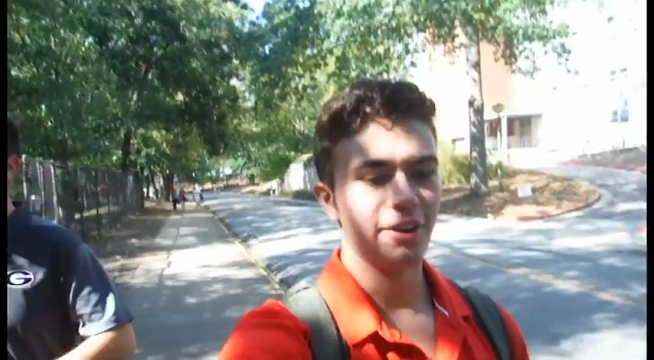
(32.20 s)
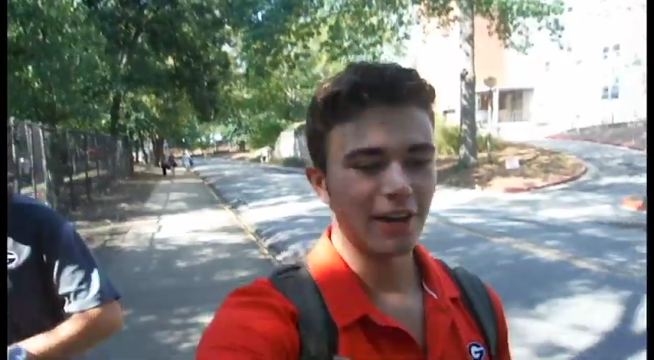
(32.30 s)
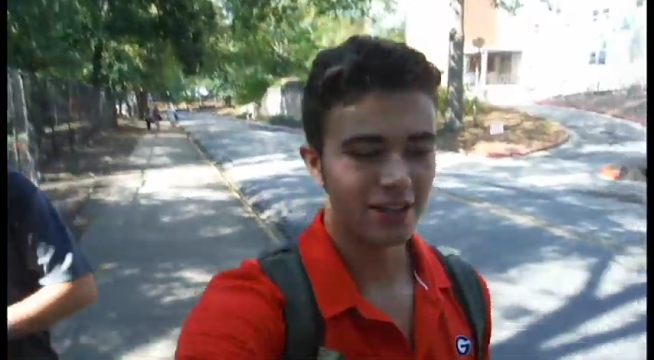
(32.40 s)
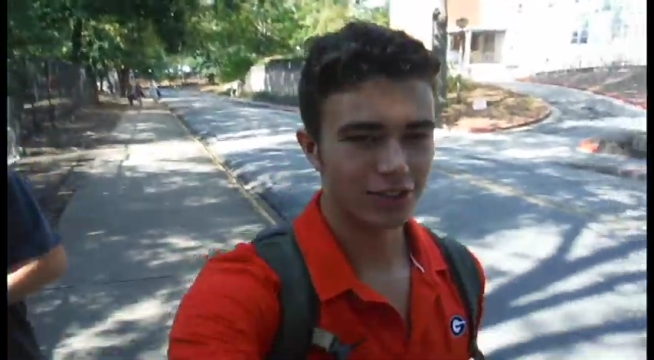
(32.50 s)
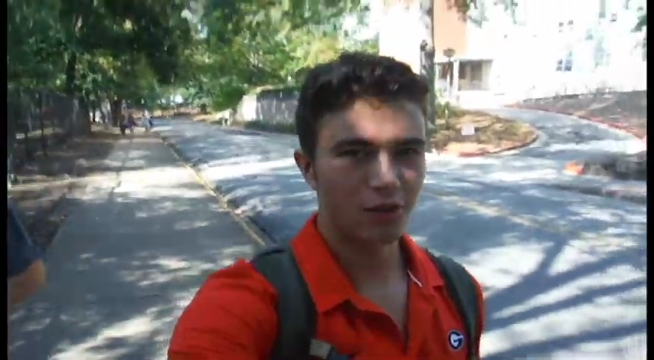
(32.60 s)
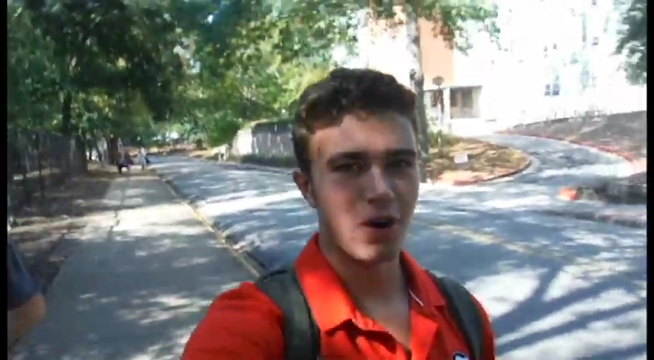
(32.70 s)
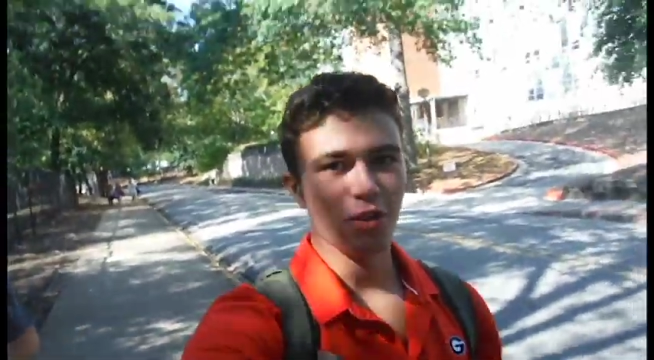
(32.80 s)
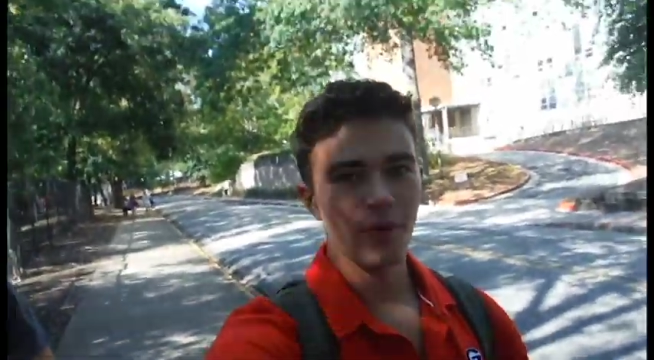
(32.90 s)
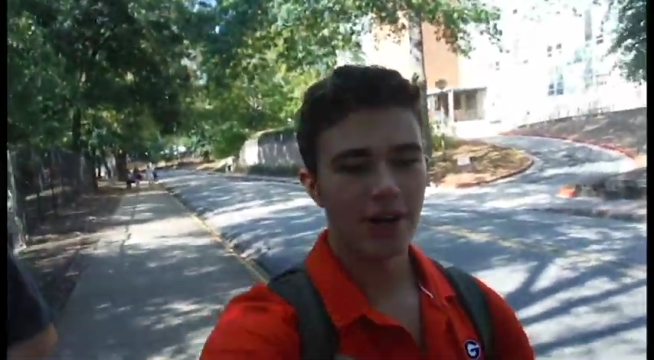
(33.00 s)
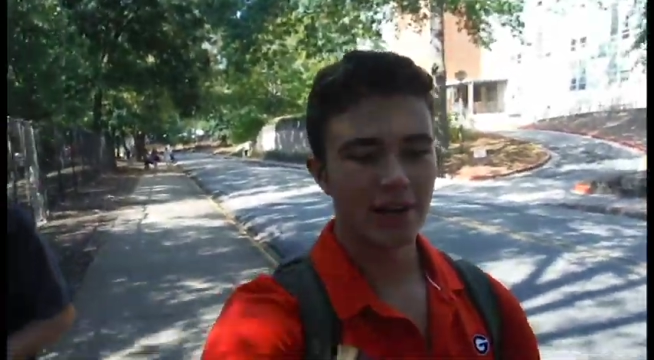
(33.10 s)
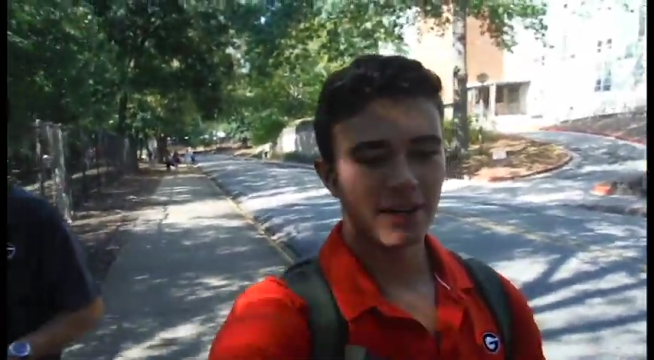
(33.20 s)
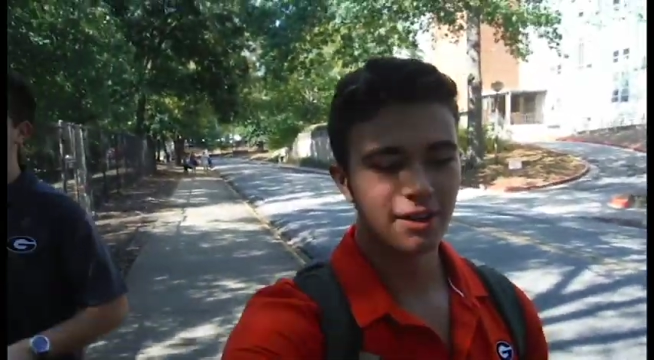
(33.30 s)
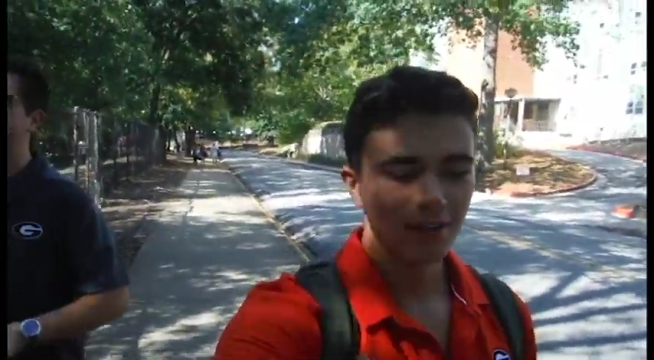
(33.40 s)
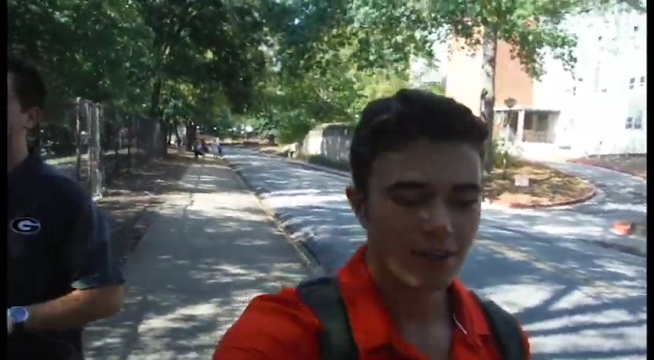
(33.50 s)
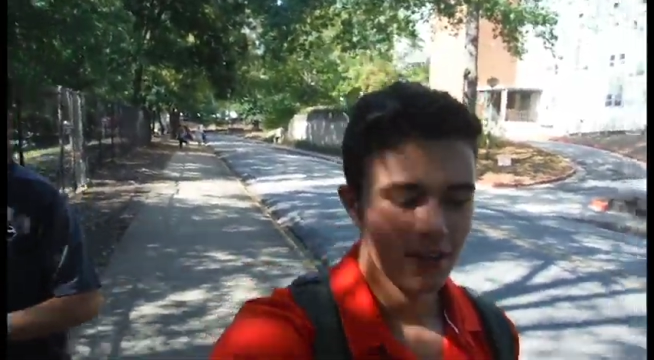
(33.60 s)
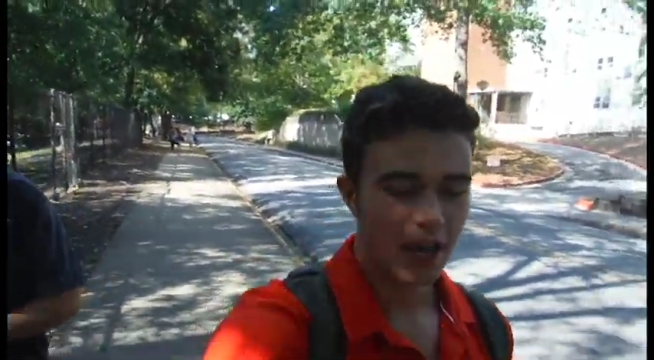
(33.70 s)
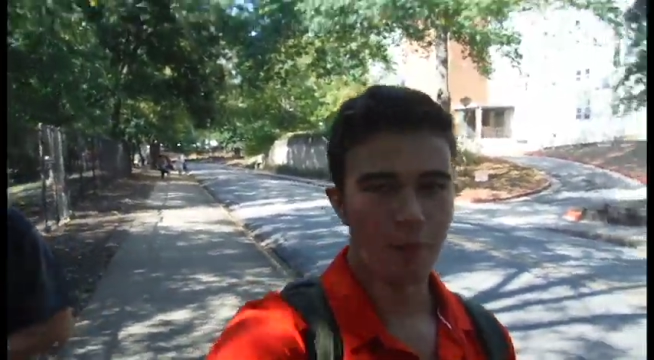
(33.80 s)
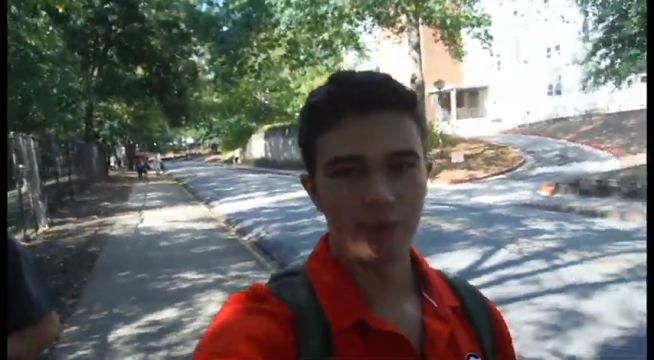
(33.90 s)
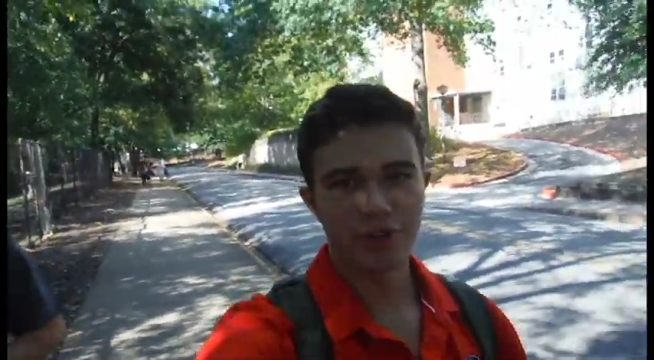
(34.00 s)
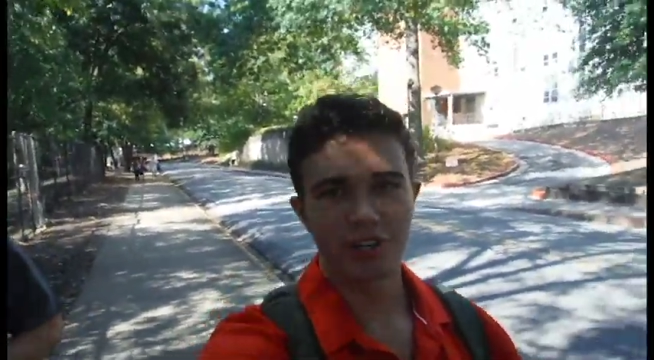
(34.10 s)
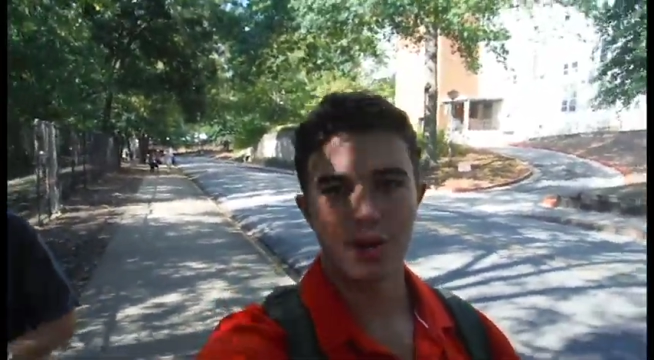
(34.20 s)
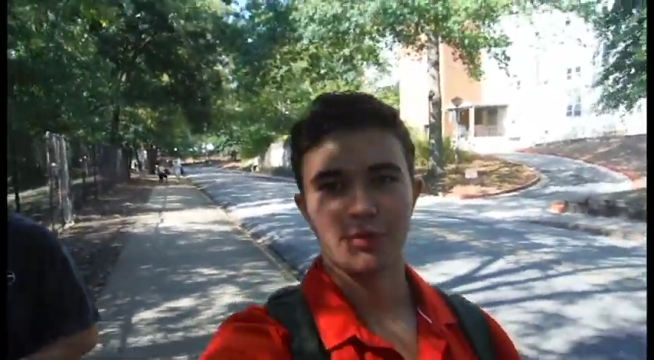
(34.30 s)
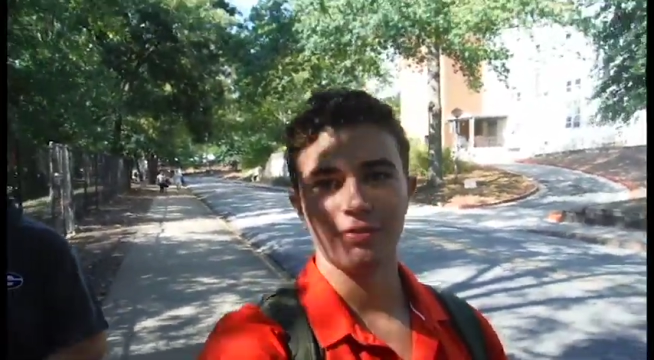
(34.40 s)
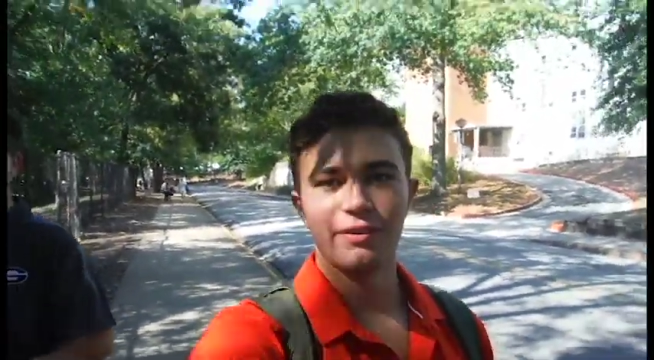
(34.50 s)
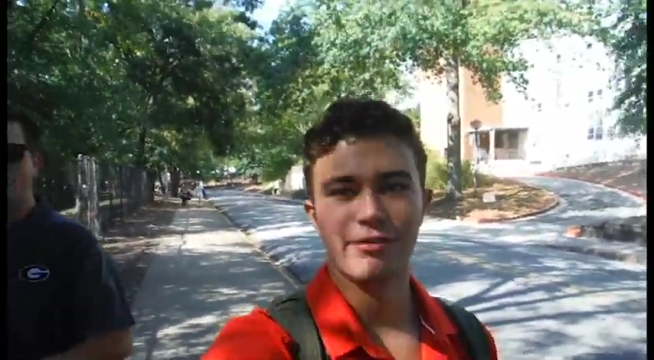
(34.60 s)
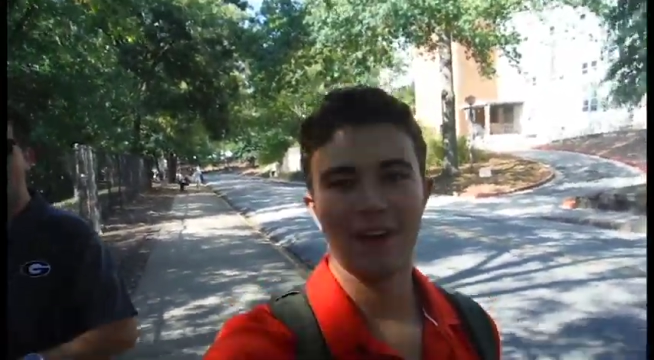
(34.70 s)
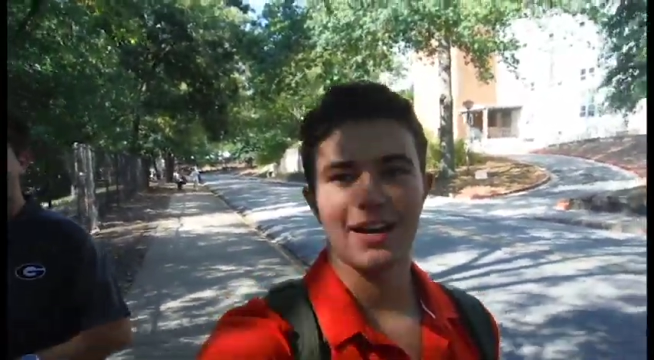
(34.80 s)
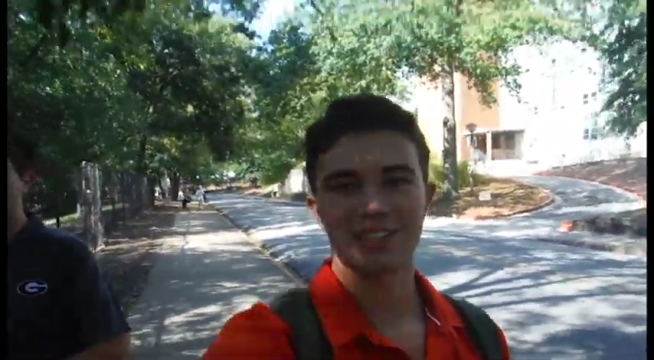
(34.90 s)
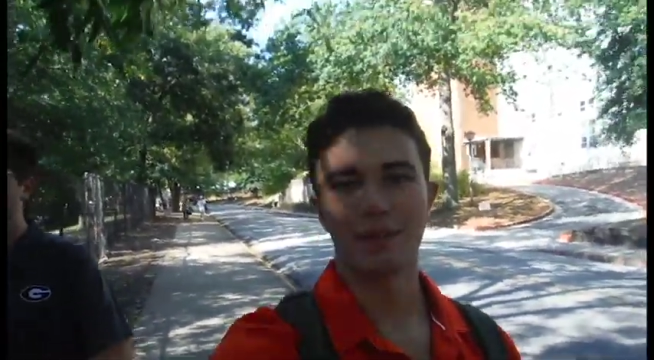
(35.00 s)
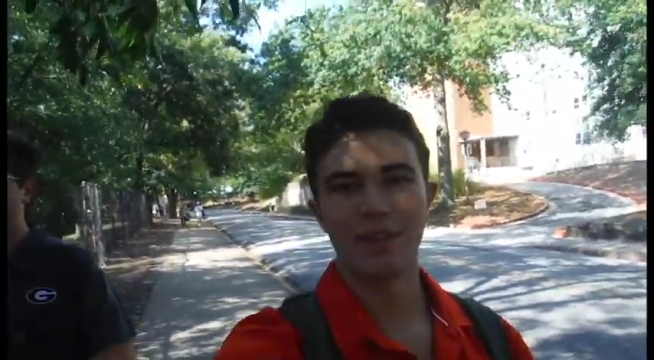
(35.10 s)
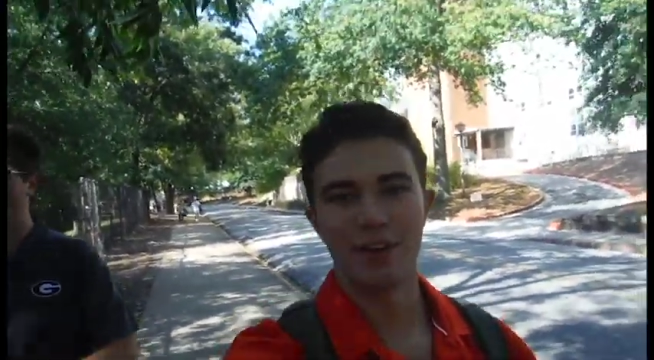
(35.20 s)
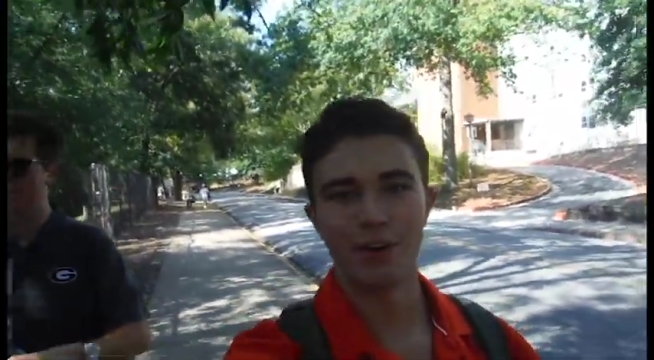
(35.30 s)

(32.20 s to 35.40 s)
Okay, so on the way, I'm going to read you a couple fun facts about the